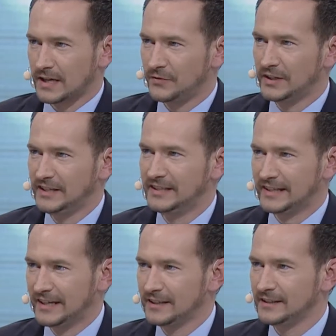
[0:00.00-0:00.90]
there have already
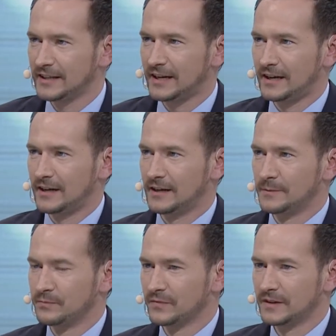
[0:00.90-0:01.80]
been lots of
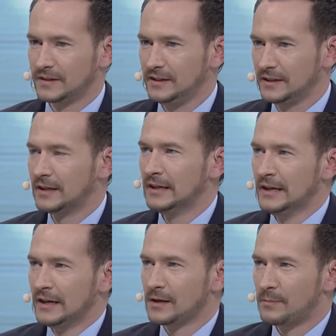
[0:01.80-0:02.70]
ideas. Do you think some
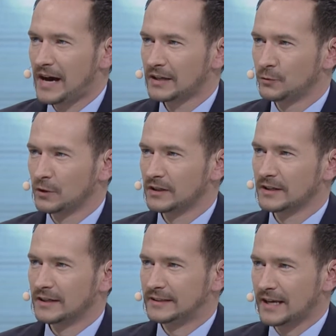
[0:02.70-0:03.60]
of them have been
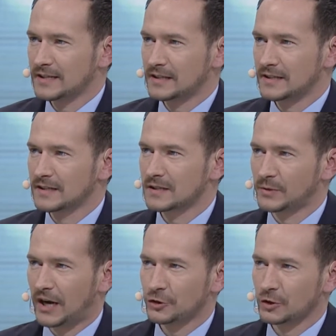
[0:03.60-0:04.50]
implemented, or what
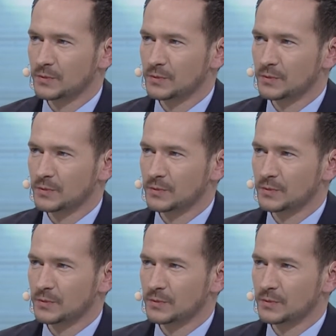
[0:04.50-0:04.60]
stage is the